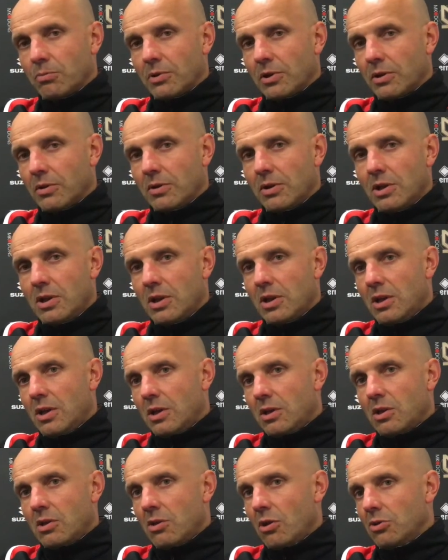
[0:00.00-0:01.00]
But
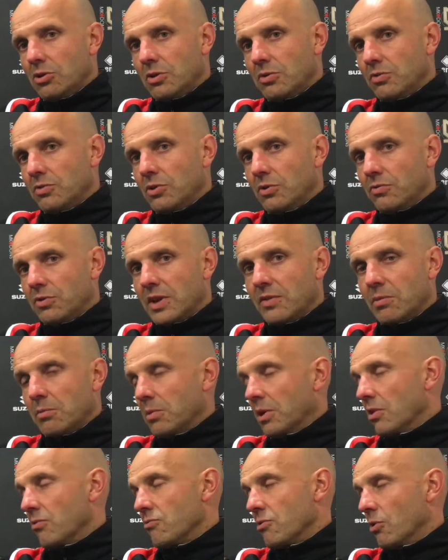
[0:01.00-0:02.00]
God, you've you've given
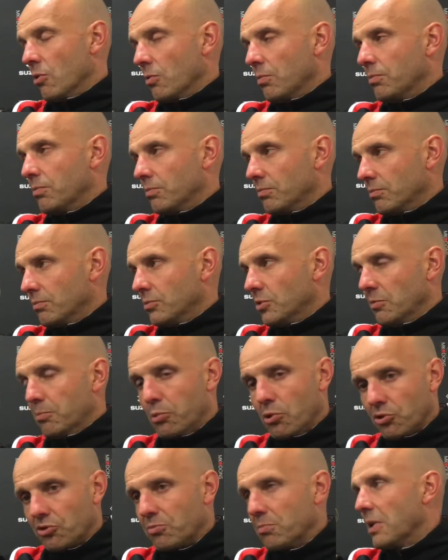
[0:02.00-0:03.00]
me a real you
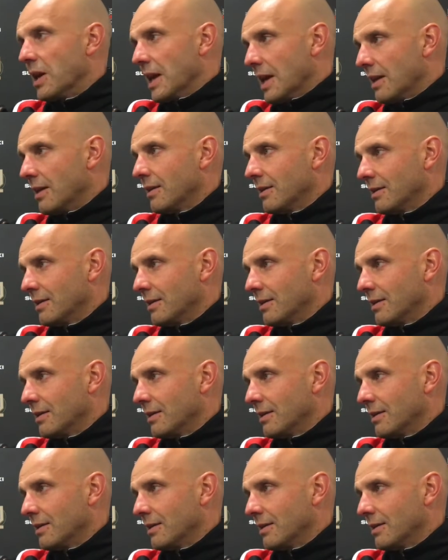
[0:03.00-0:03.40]
pushed me